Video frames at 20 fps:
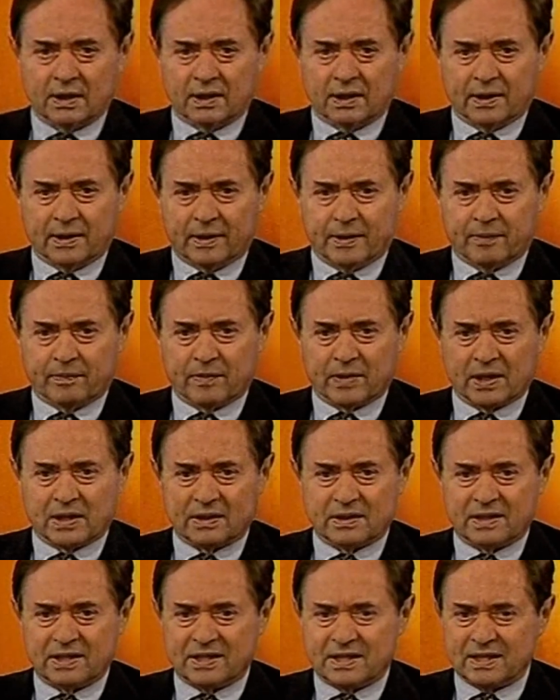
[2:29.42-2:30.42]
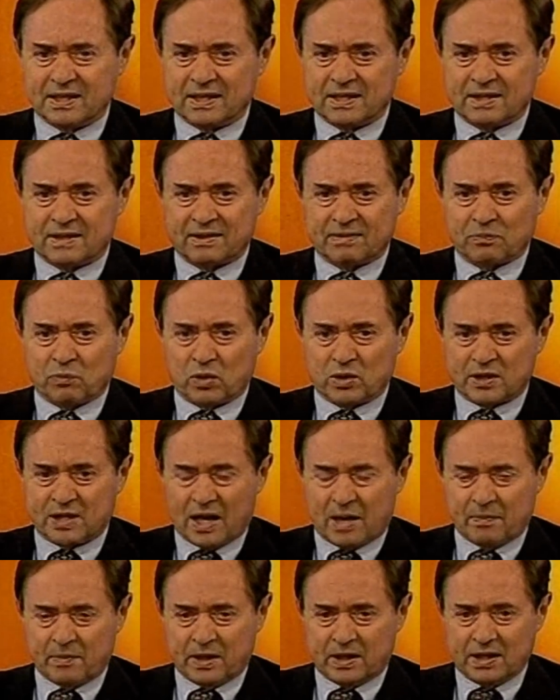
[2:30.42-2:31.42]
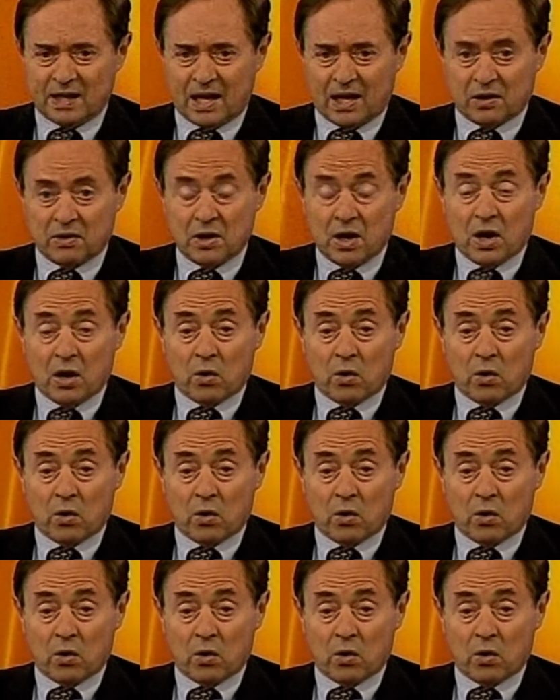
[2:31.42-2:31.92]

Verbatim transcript: Um, and this is what's happening now.